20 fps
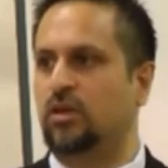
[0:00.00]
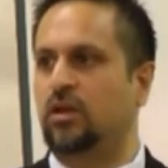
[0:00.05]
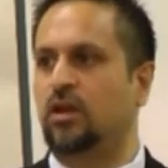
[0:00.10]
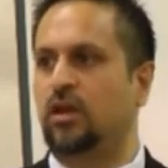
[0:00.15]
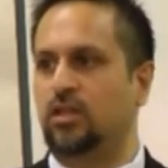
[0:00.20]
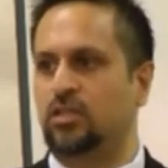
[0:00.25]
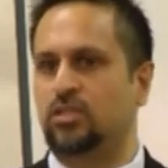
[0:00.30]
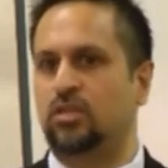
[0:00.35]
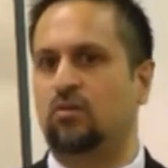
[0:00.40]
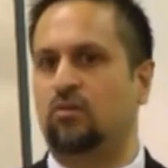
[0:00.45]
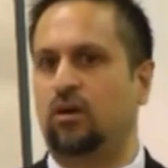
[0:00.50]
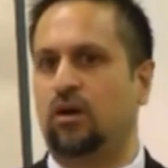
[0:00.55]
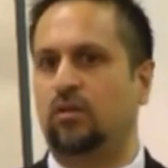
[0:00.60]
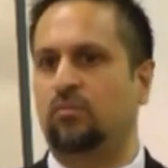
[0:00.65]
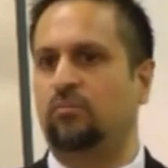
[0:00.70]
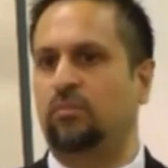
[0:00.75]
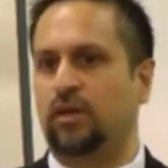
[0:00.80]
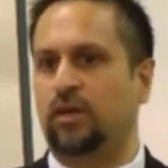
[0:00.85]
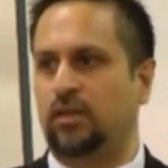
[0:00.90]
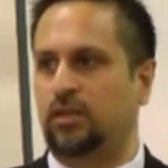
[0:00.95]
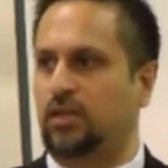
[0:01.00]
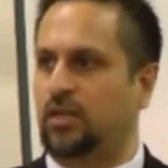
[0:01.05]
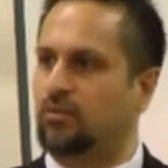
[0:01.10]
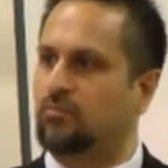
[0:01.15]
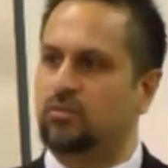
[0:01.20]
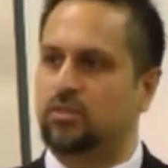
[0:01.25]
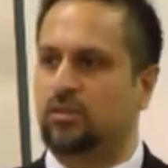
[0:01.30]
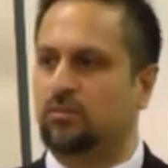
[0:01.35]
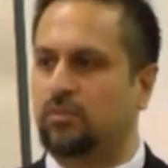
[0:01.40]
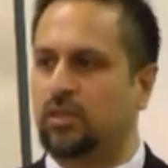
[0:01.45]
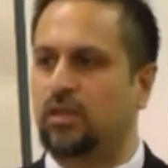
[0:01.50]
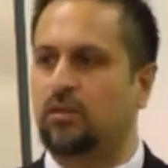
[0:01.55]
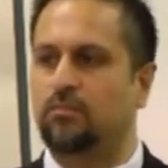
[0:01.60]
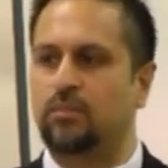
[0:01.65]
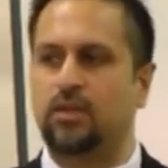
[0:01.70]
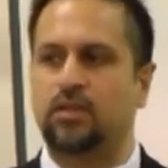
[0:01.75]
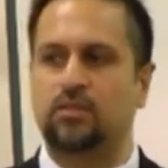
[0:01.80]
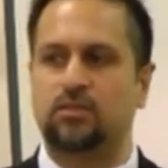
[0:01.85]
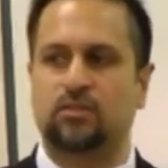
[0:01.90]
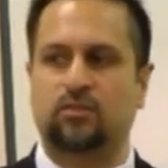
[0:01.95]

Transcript: and so on, but it was simply a means.